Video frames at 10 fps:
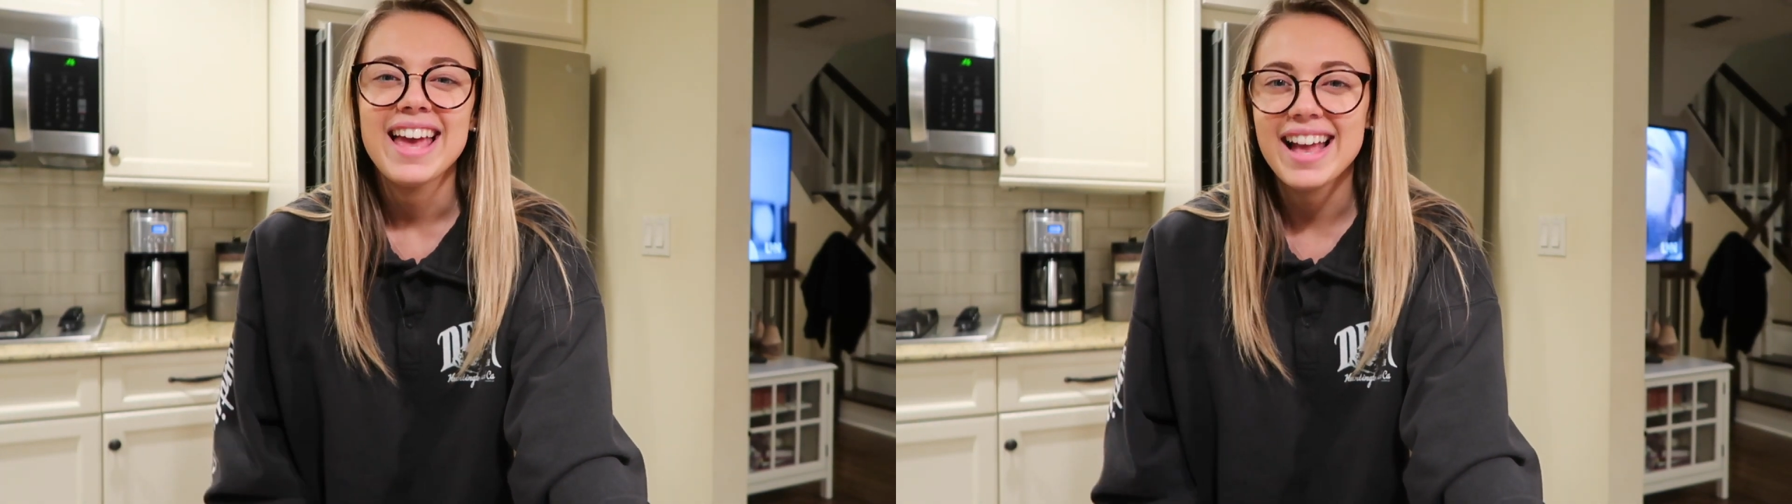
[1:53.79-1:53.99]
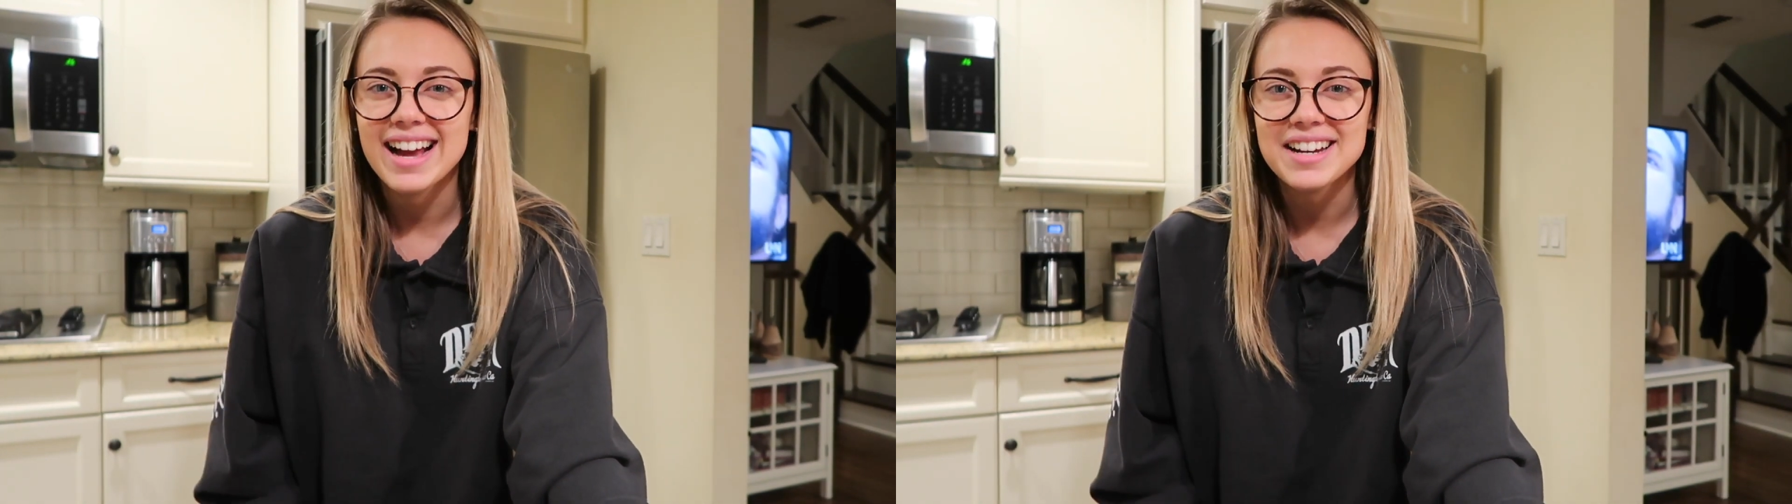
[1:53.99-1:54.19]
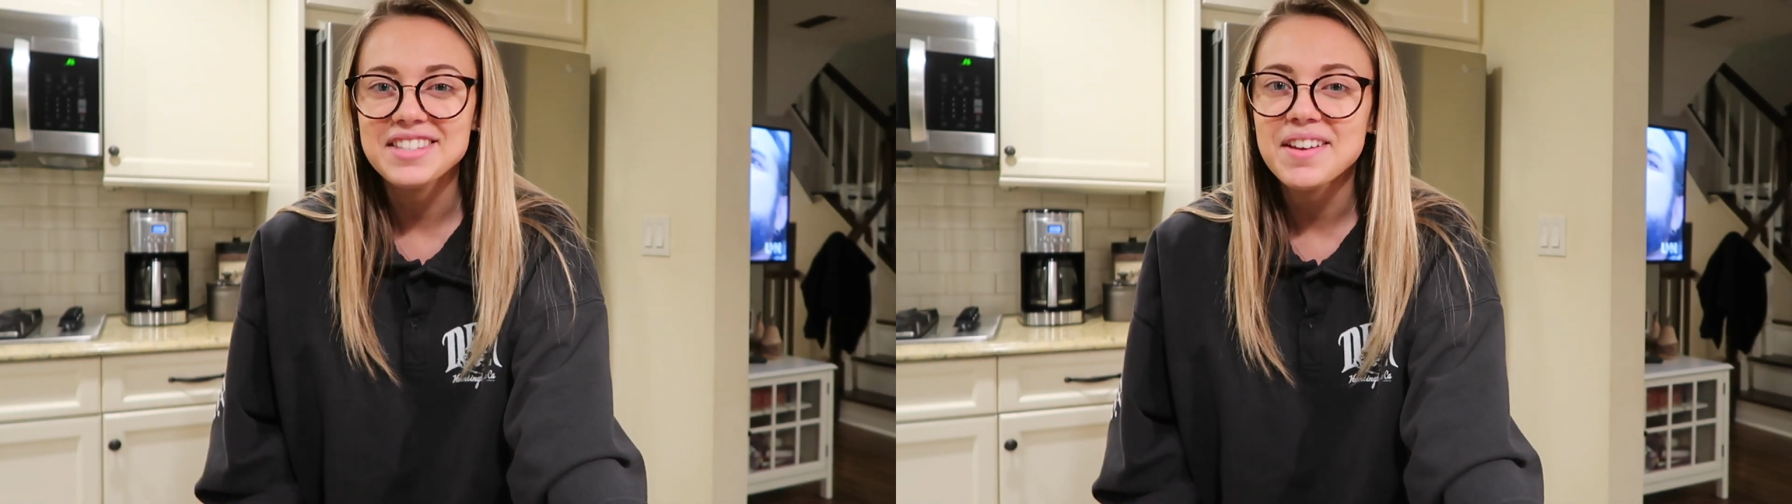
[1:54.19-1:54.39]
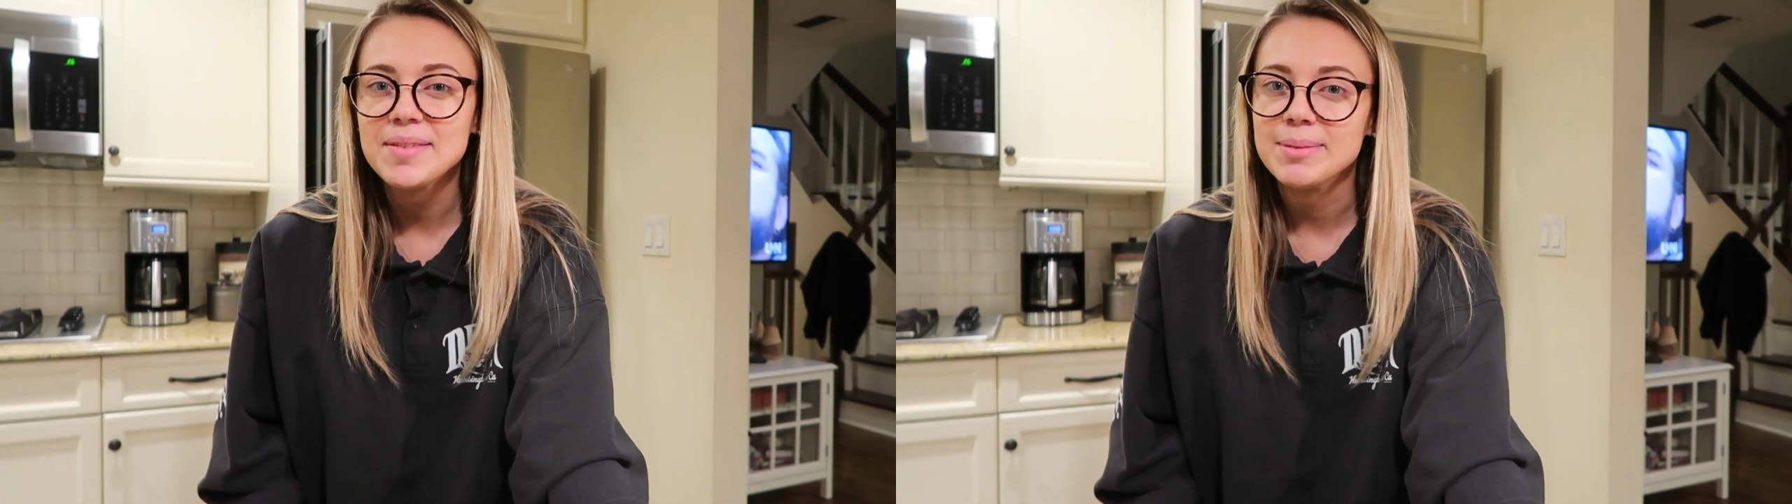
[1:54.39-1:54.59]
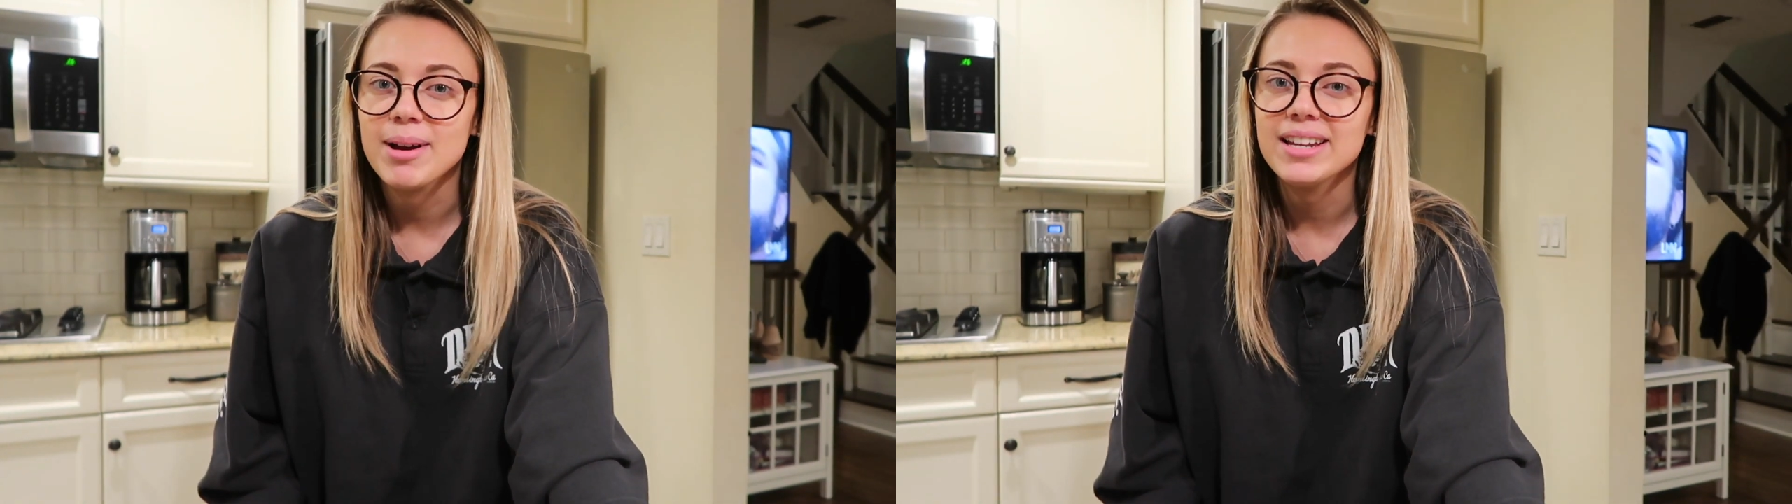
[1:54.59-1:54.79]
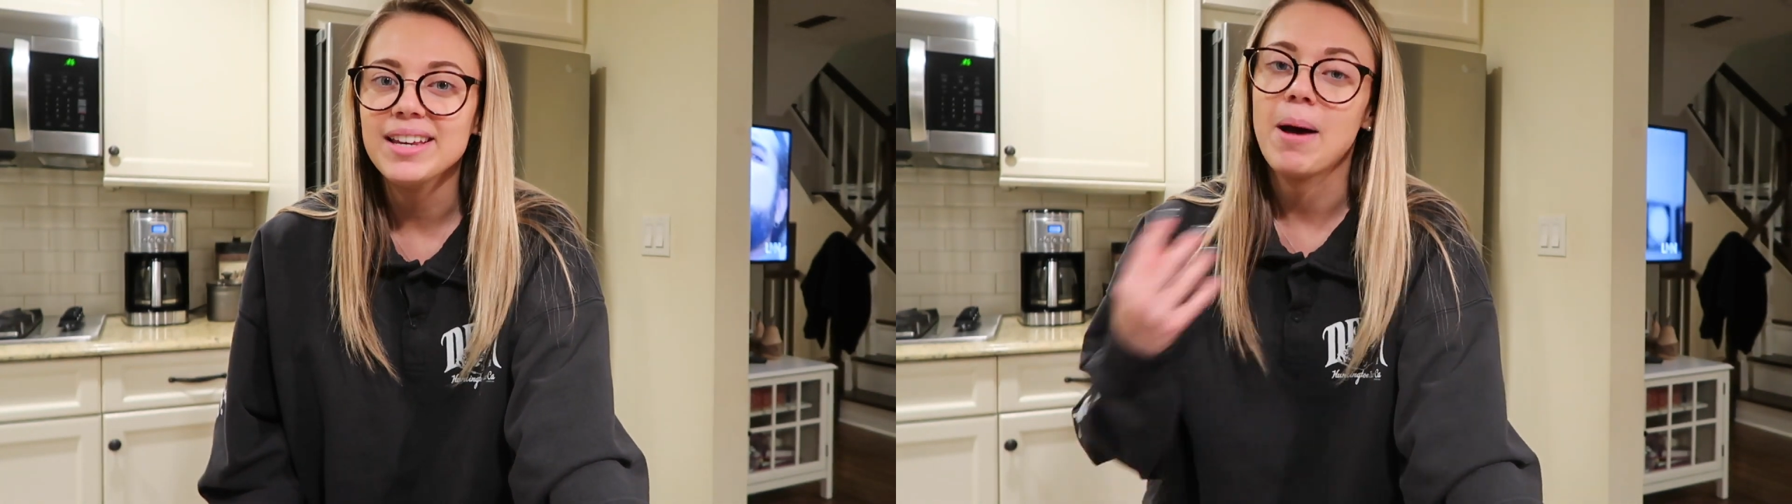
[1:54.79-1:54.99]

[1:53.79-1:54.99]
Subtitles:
it kind of saves money.